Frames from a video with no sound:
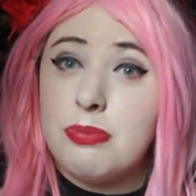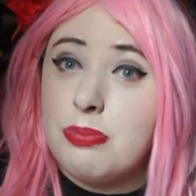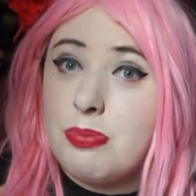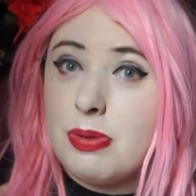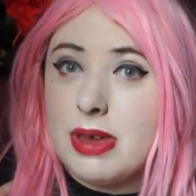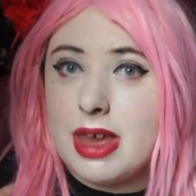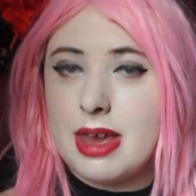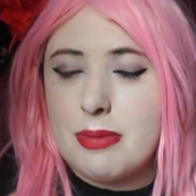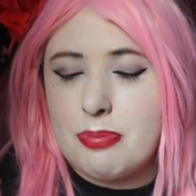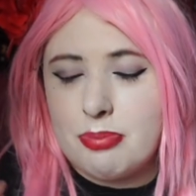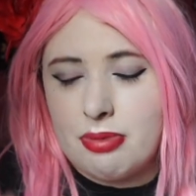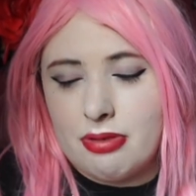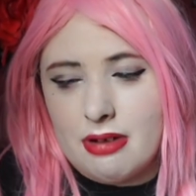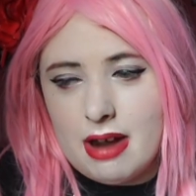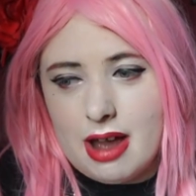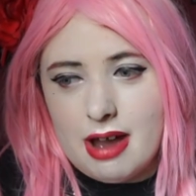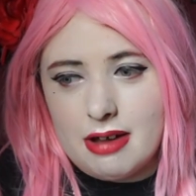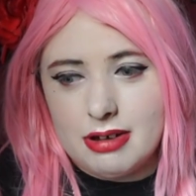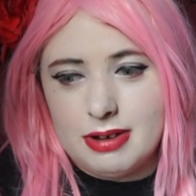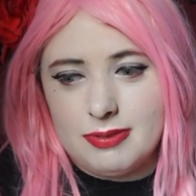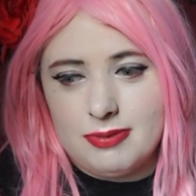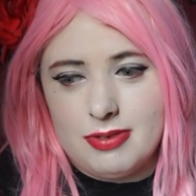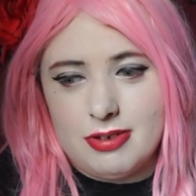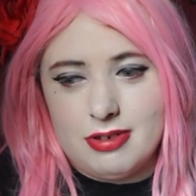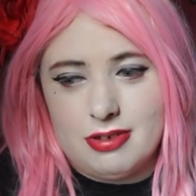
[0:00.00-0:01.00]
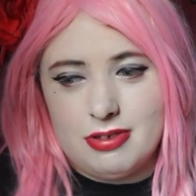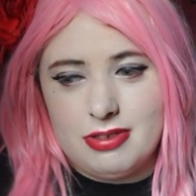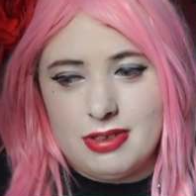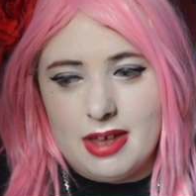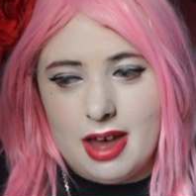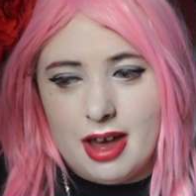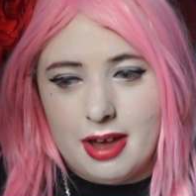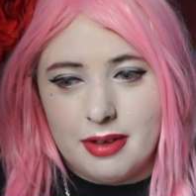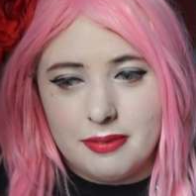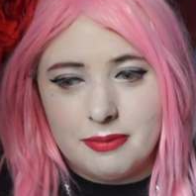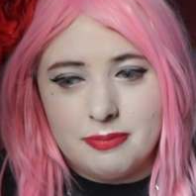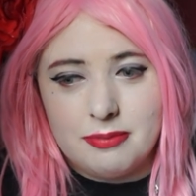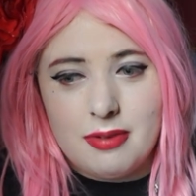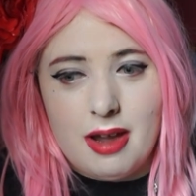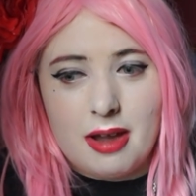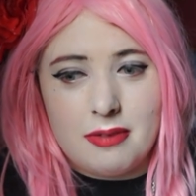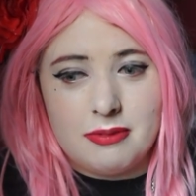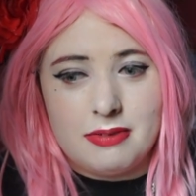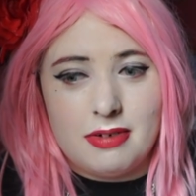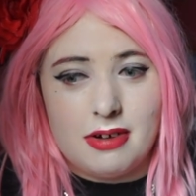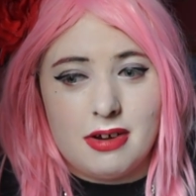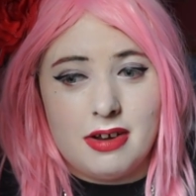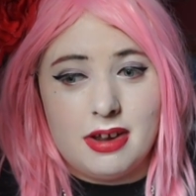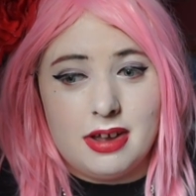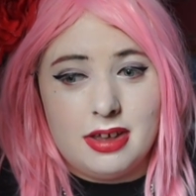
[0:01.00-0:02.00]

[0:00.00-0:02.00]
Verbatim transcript: Be proud of yourself, whether,